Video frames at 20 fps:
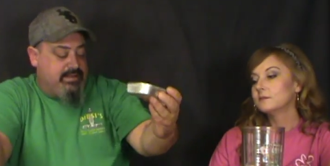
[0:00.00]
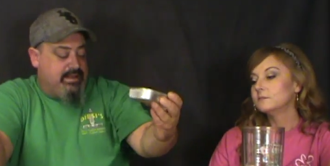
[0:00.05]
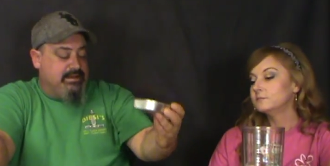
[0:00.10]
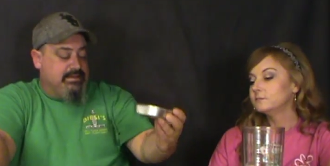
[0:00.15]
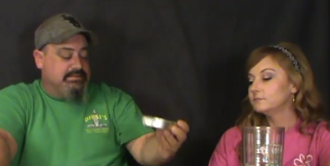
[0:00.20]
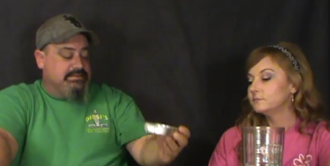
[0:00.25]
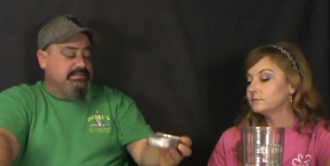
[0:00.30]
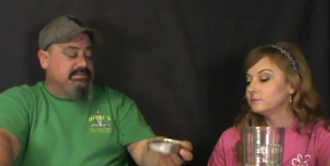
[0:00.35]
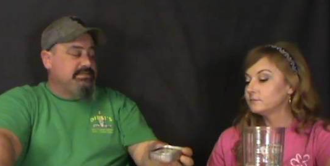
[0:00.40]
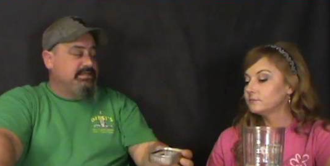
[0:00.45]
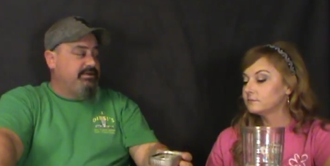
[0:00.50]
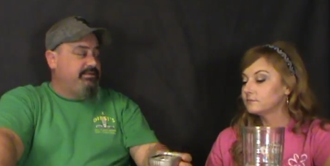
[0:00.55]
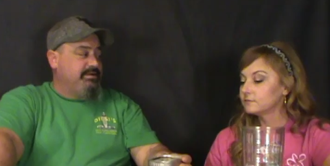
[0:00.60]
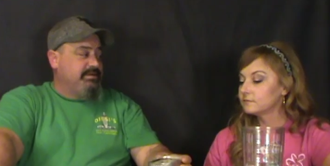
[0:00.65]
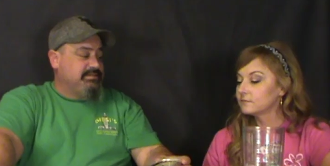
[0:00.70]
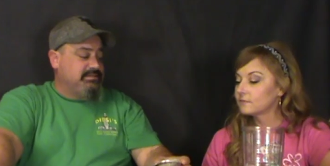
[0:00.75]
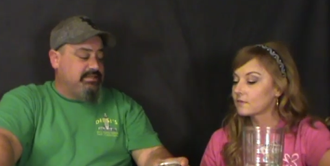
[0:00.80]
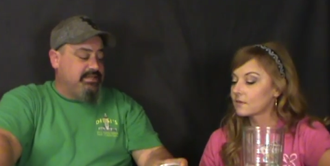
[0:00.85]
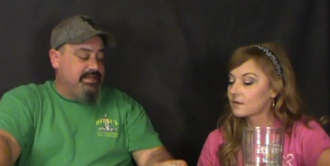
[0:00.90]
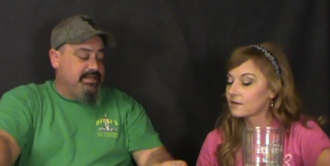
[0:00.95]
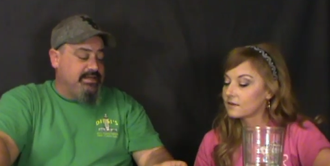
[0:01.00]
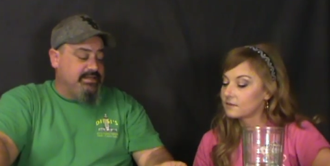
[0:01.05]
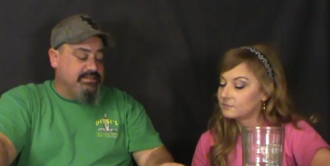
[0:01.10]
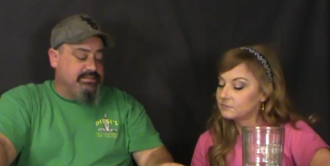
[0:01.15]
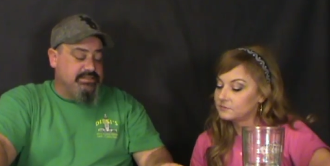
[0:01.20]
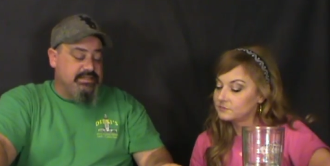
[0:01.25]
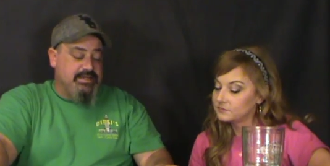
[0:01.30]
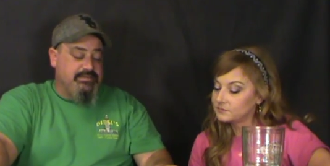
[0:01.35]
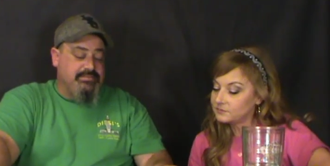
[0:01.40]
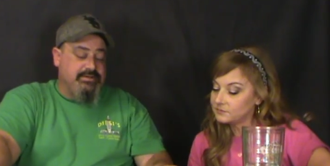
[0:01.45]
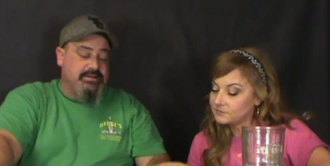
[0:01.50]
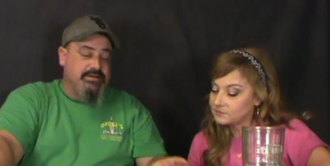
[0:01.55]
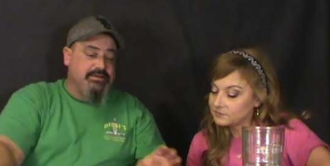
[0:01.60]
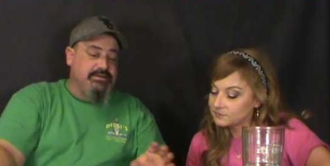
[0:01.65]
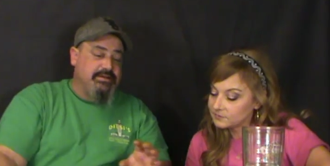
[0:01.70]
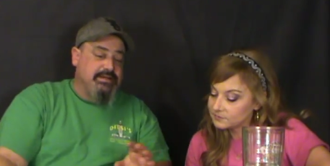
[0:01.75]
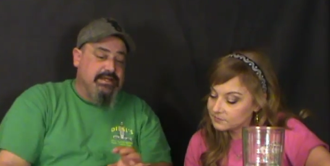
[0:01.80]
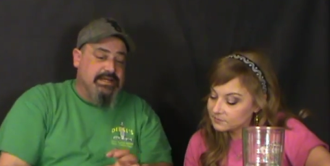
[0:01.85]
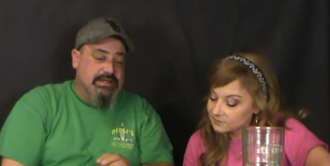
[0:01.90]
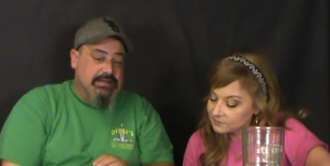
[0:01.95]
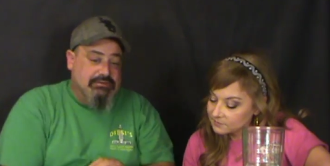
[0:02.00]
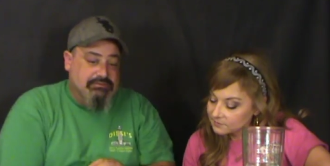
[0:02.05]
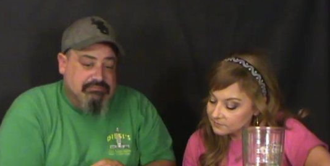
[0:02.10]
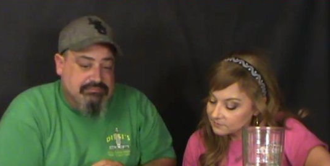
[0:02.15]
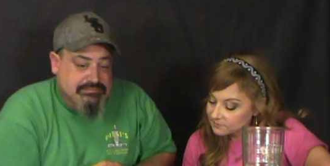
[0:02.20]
Speaker 1: got a serious cleaning job to do now.